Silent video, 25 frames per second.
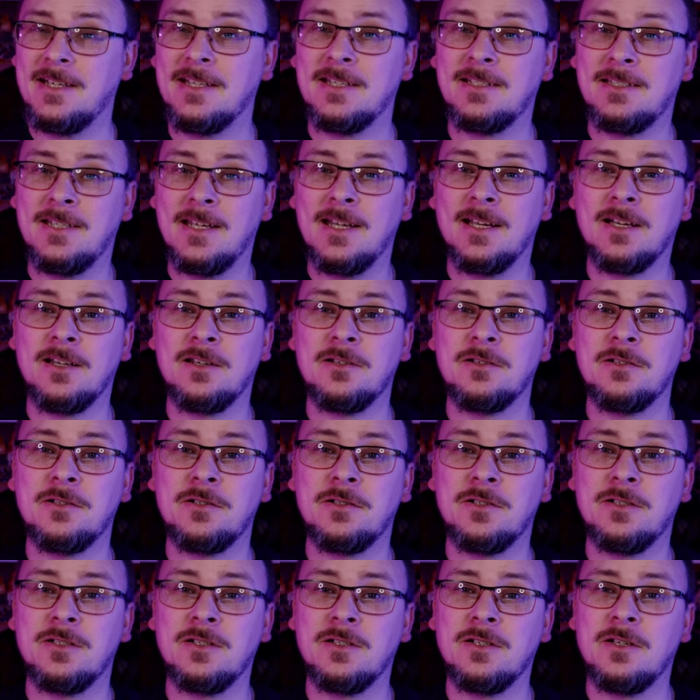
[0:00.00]
and take a
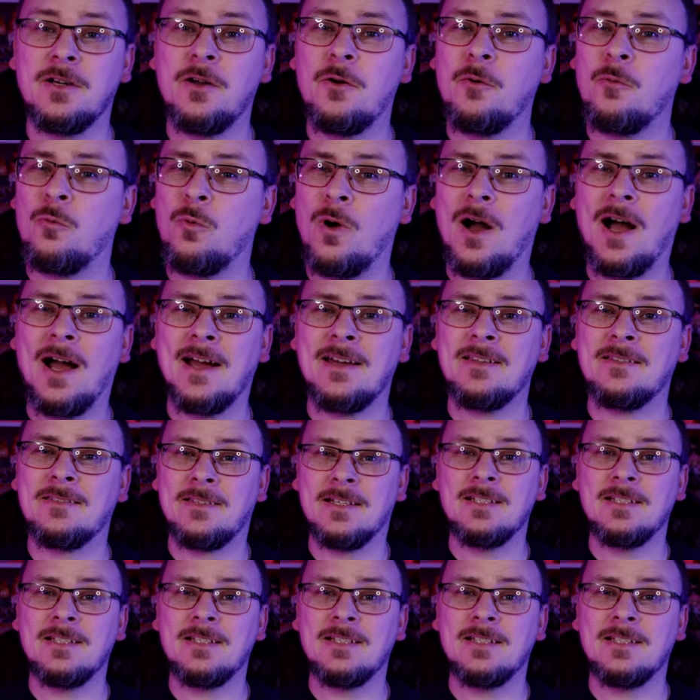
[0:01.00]
look why